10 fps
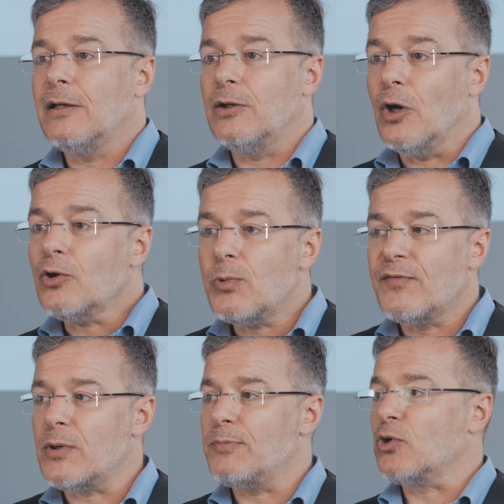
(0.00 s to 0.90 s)
not
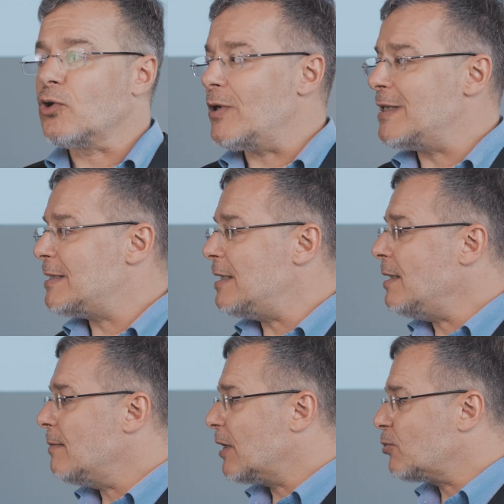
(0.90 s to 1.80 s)
with cryptocurrency,
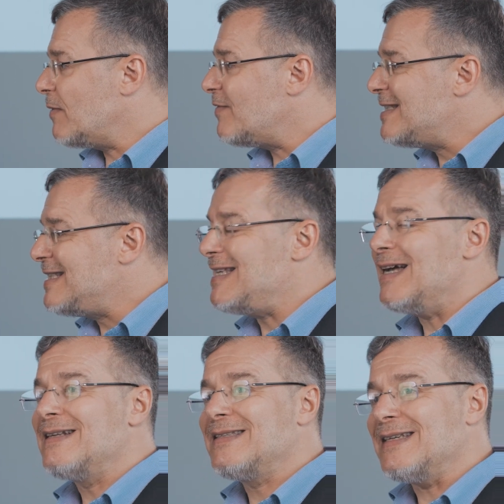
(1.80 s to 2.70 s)
but with
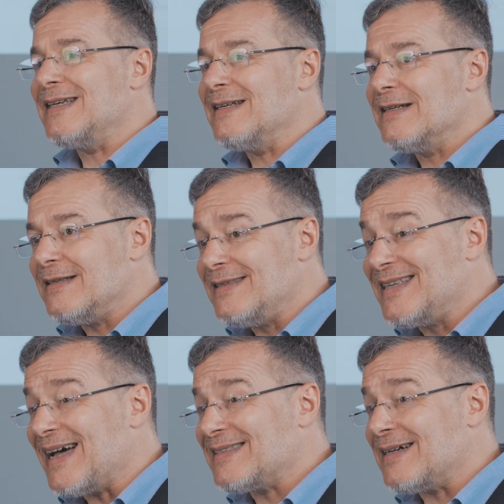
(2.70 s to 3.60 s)
DLT
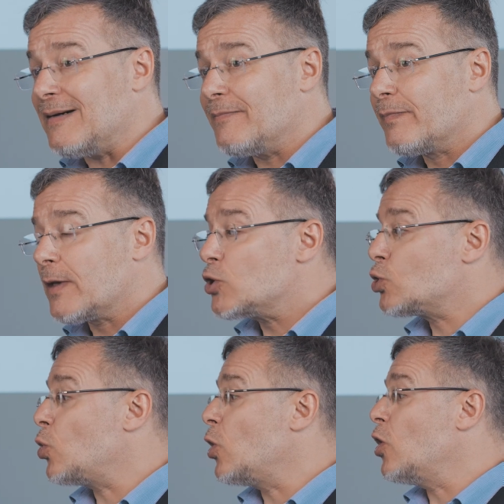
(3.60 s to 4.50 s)
data.
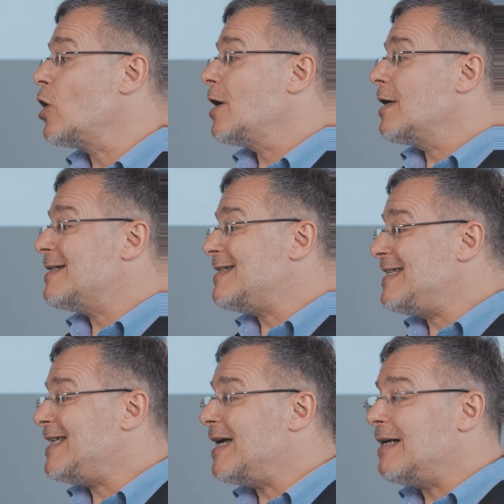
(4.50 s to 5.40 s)
So a
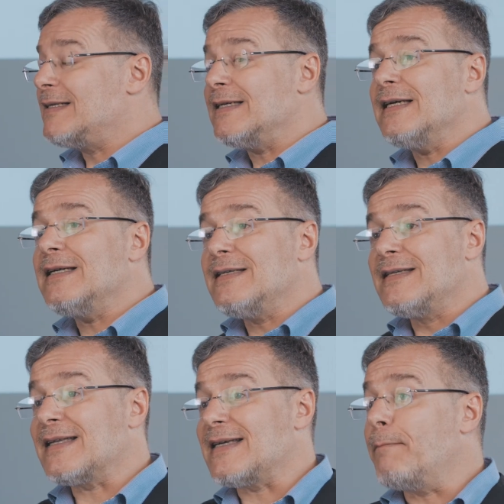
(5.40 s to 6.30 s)
DLT
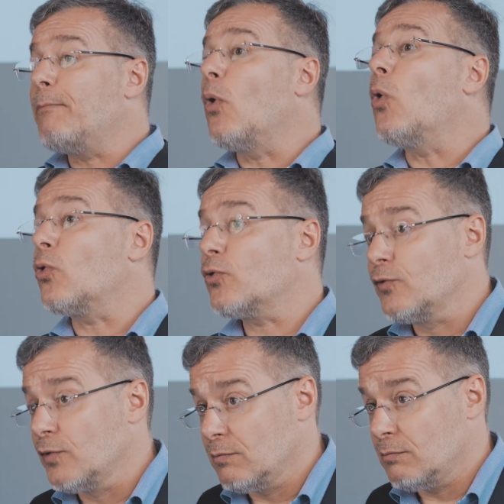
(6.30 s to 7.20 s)
data port,